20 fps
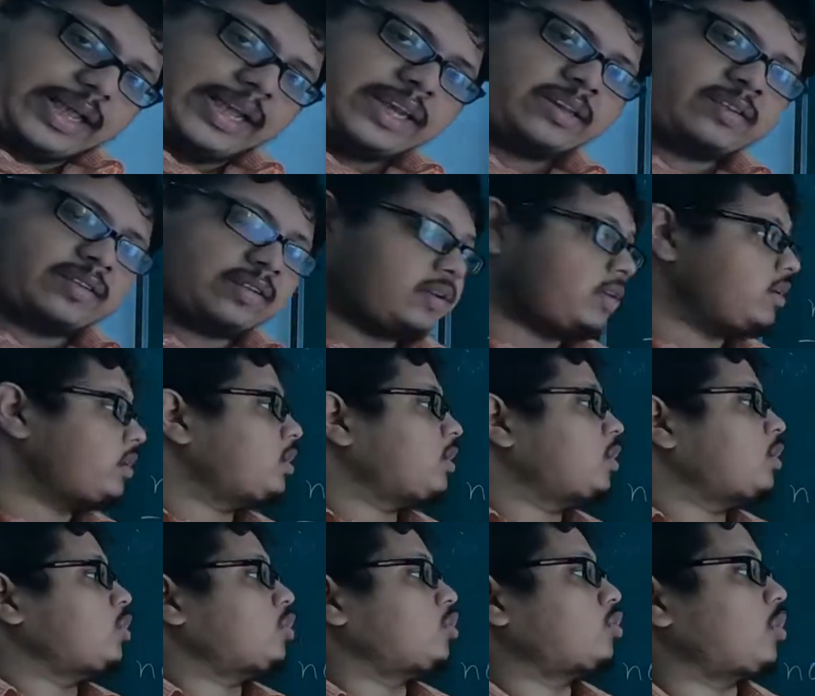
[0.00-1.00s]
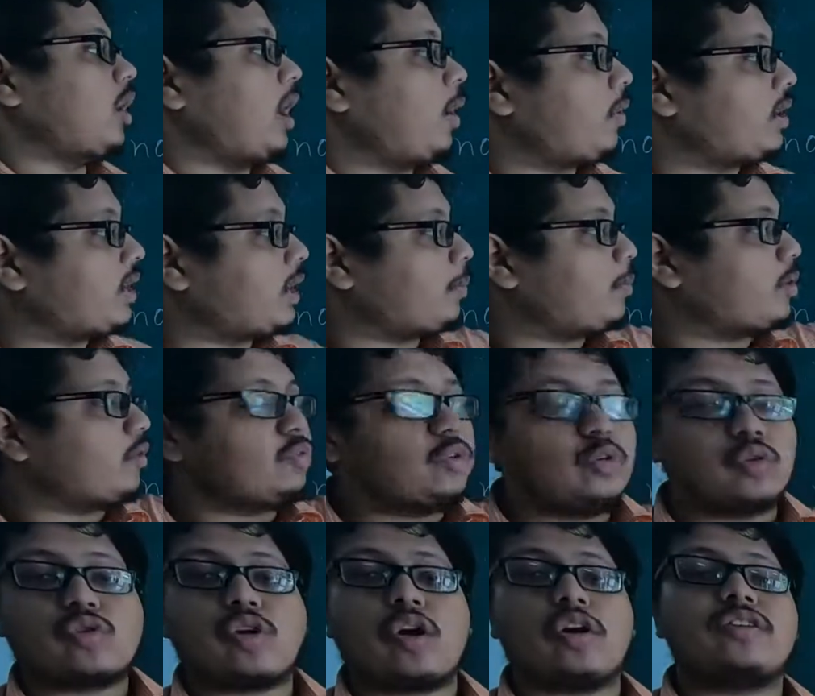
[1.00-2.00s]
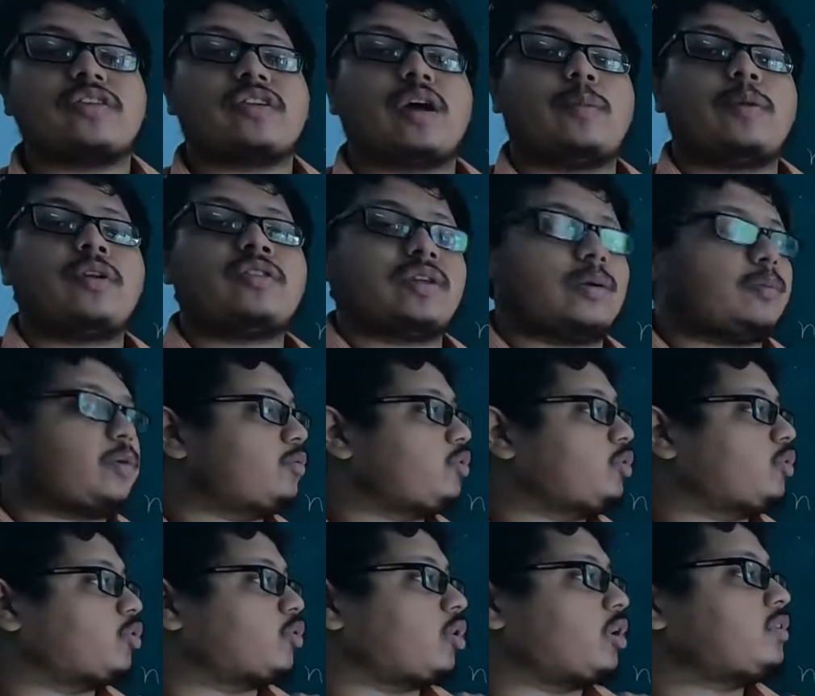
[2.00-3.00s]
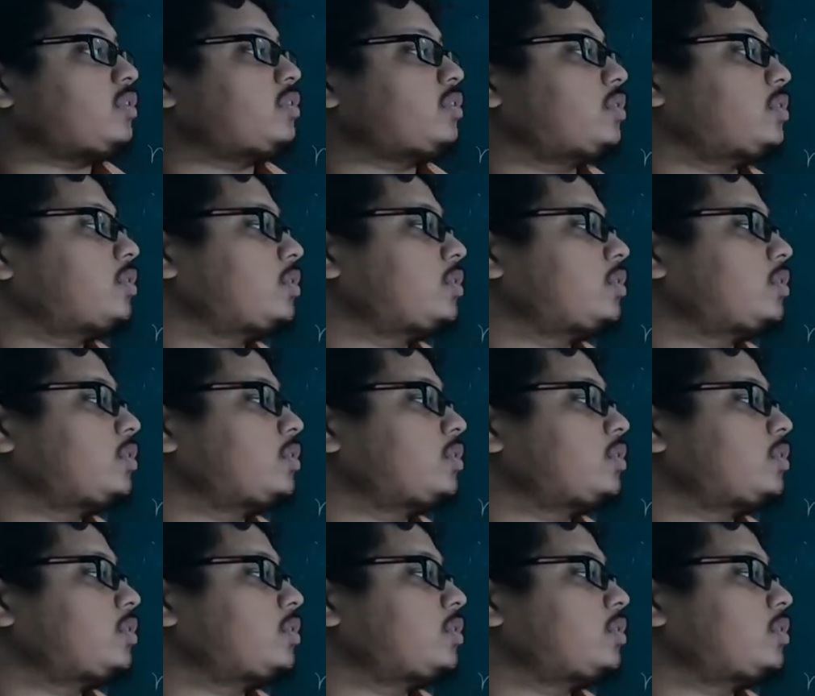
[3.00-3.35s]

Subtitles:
right? So our number of neutrons is how much? Number of neutrons?